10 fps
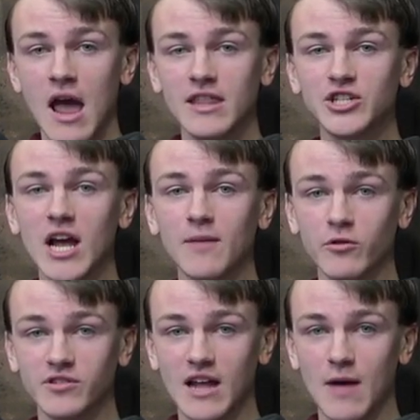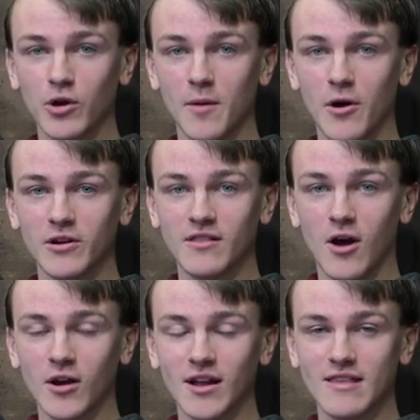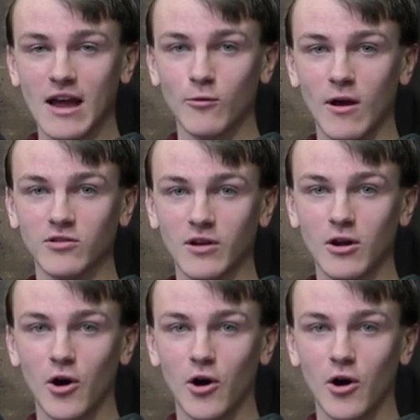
and then Jack Brizendine will come on to talk Tech wrestling.